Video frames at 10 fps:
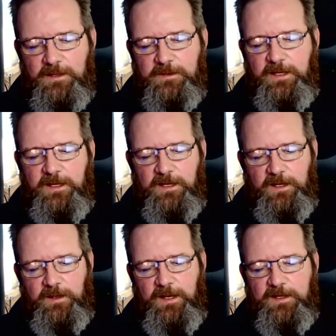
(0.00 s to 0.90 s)
The
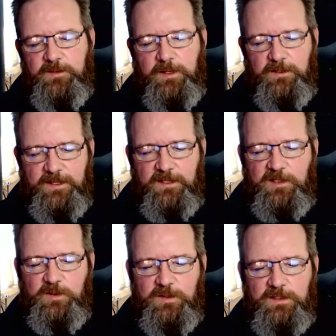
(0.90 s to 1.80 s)
X-Wing will take a
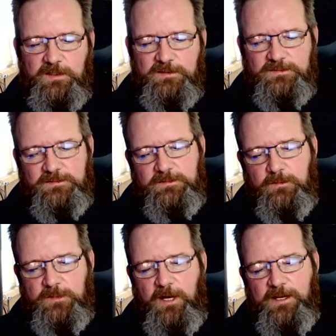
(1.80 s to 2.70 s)
little,
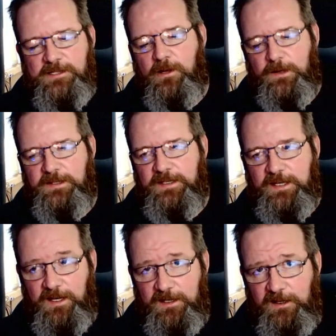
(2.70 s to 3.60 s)
not as long as the
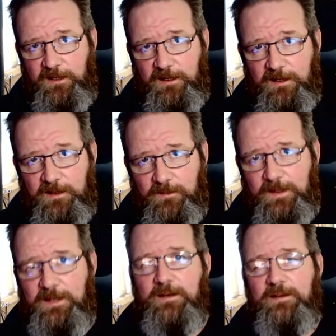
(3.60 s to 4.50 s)
Cutty,
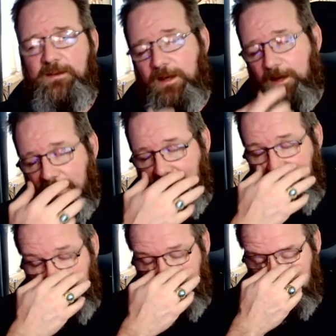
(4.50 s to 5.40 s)
because the
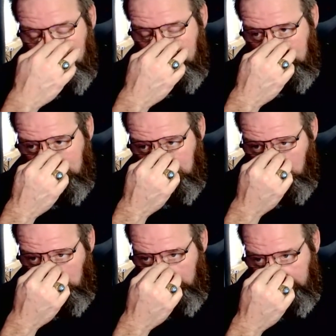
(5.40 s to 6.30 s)
Cutty is
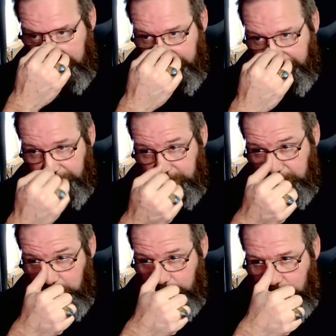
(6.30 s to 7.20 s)
more of a
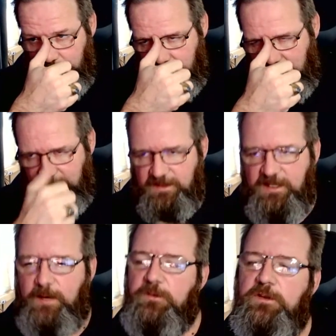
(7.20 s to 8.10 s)
proof of
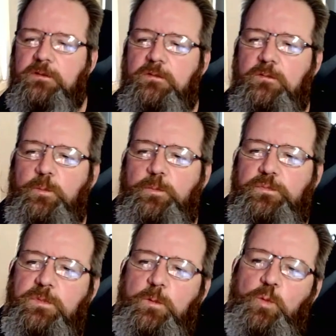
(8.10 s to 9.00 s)
concept
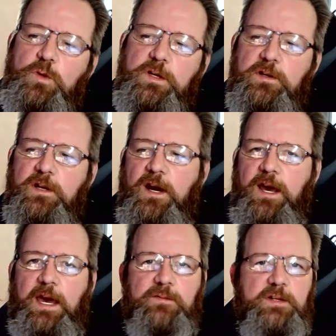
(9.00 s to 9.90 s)
where you're not
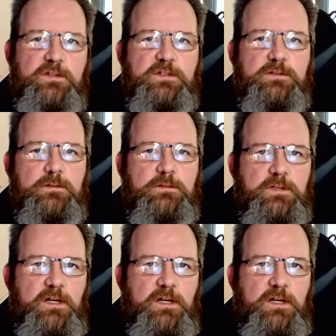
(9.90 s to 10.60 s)
having to.